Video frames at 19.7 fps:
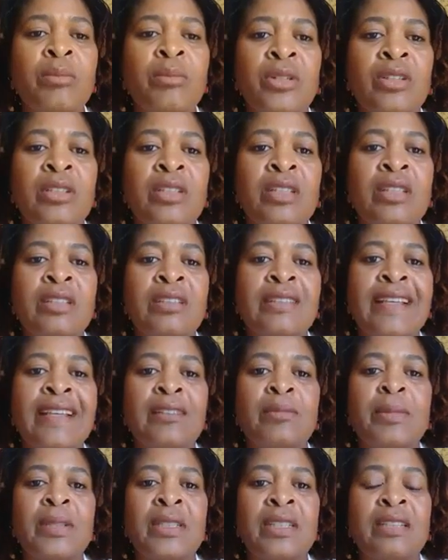broadly this
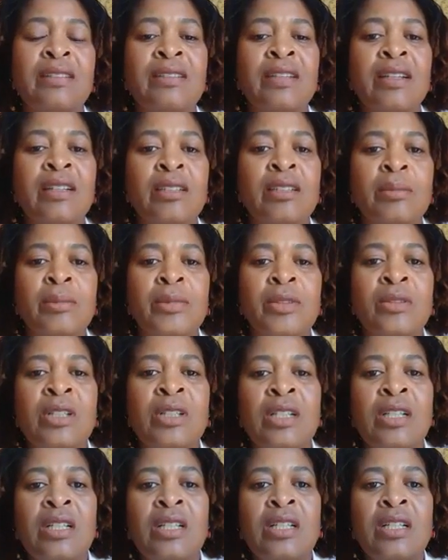has been a terrible,